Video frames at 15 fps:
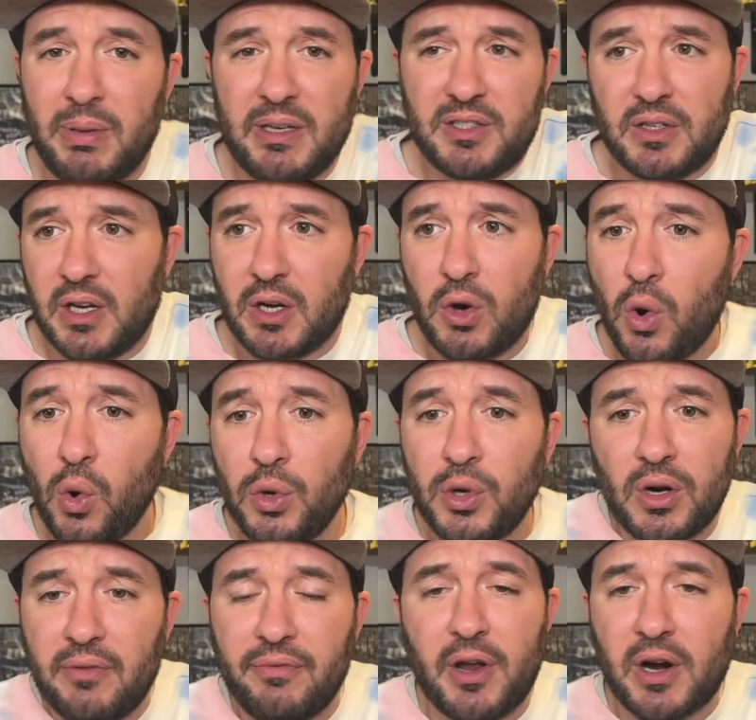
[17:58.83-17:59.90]
Basically, a
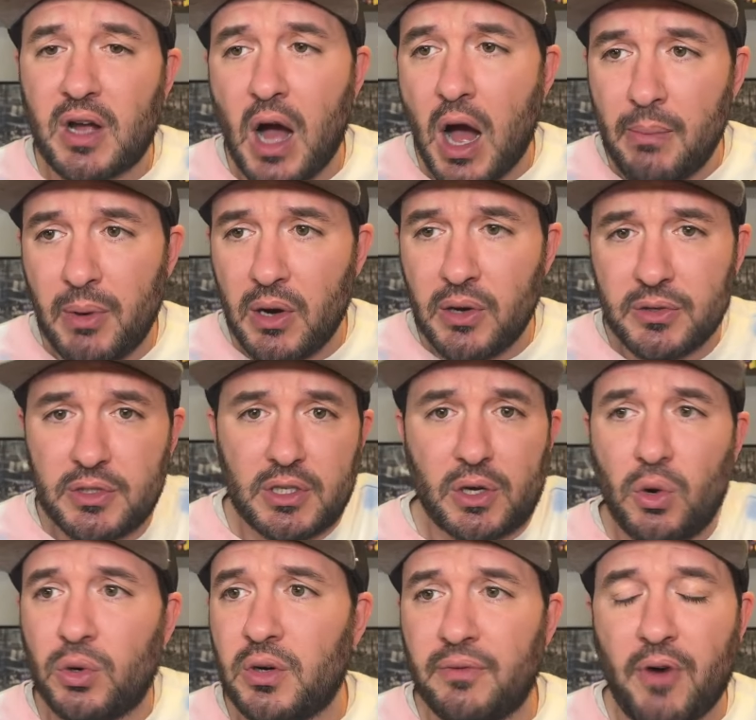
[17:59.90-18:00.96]
quarter of their combos, a
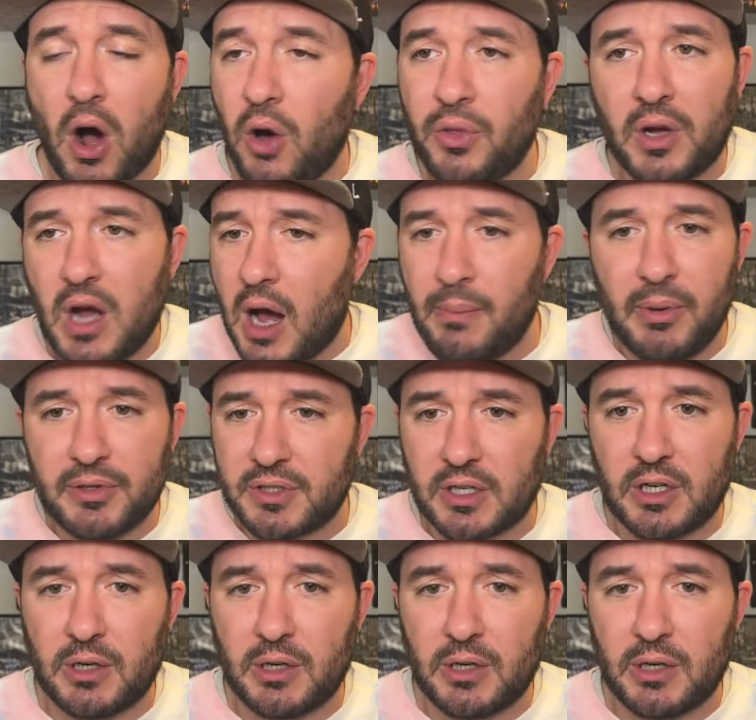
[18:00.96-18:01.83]
quarter of all the combos